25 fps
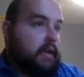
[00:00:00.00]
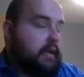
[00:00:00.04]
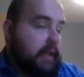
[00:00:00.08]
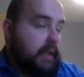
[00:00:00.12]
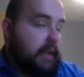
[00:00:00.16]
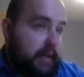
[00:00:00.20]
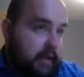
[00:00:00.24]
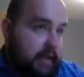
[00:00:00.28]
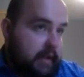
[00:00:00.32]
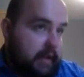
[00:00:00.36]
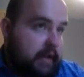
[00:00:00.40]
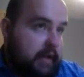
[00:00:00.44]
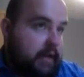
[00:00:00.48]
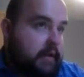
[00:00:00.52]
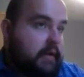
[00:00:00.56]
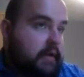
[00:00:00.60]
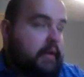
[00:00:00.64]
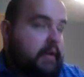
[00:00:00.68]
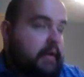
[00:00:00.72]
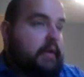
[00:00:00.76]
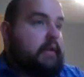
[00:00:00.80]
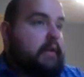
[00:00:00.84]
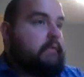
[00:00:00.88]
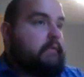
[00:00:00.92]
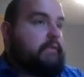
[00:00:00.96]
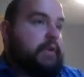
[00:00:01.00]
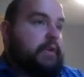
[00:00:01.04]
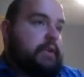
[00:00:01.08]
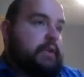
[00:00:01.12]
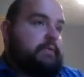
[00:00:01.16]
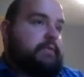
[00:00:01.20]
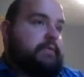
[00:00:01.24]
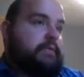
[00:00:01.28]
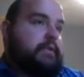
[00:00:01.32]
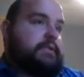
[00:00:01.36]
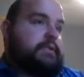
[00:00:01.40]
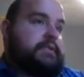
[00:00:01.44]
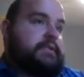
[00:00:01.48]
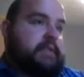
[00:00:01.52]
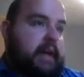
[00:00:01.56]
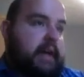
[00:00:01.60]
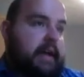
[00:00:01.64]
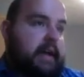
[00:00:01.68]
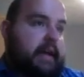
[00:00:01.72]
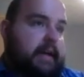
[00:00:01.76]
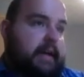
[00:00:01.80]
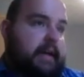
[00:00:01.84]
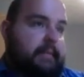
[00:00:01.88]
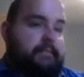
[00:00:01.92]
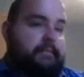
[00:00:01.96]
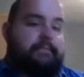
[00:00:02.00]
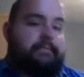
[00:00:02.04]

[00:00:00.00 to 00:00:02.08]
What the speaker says: India for the first time.